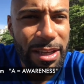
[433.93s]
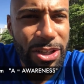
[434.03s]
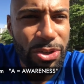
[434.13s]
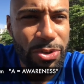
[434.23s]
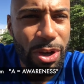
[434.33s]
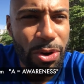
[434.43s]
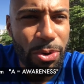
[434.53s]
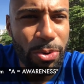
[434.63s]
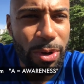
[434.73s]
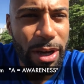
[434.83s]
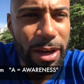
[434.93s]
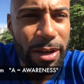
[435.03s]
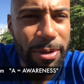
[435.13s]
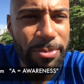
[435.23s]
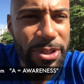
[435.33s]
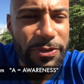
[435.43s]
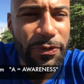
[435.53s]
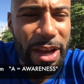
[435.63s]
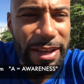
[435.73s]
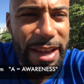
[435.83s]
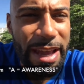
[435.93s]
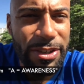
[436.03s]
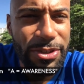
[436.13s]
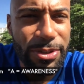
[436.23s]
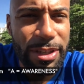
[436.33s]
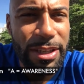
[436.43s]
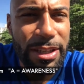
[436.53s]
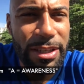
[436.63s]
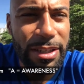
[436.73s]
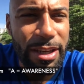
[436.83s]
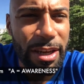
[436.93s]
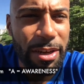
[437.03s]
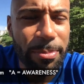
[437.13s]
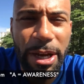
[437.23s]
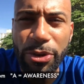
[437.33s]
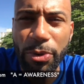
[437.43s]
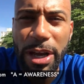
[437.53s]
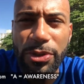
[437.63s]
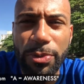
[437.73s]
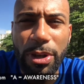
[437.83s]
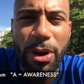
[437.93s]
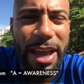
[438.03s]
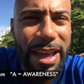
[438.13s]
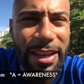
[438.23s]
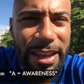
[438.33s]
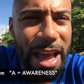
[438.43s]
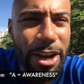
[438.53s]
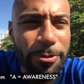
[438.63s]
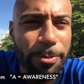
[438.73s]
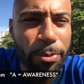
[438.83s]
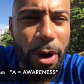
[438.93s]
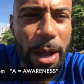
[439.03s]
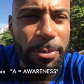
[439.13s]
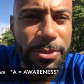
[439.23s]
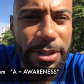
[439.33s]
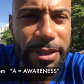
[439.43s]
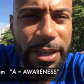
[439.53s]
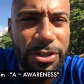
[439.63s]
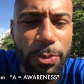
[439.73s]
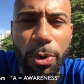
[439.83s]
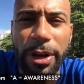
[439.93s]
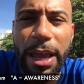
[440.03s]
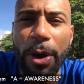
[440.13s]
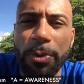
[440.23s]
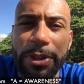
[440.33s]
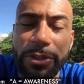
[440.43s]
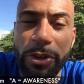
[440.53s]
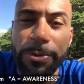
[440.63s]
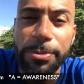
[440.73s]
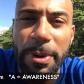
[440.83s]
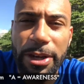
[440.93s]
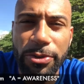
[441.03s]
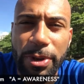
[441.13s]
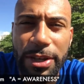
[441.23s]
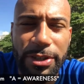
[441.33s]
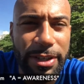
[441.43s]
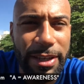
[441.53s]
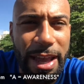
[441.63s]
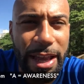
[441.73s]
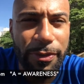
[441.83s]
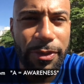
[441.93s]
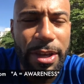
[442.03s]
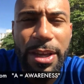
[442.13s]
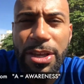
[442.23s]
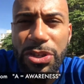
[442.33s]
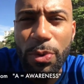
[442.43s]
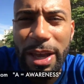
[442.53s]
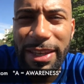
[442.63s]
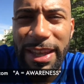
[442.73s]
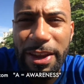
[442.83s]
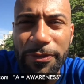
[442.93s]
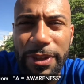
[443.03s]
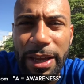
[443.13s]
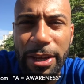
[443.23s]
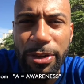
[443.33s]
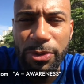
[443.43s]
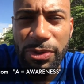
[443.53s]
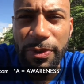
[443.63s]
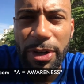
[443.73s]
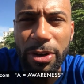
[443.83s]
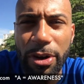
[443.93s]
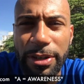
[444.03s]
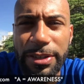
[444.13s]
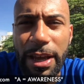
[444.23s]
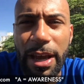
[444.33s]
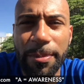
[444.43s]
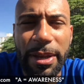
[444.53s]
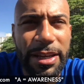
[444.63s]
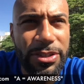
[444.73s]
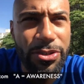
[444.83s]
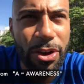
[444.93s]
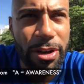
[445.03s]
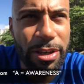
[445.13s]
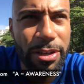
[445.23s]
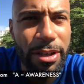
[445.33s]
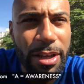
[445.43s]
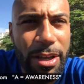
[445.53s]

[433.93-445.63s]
you know, just financially, my grades were low. I had a lot of problems and things to work out with in terms of my direction in life. So I left there, and it was a very hard time, and I started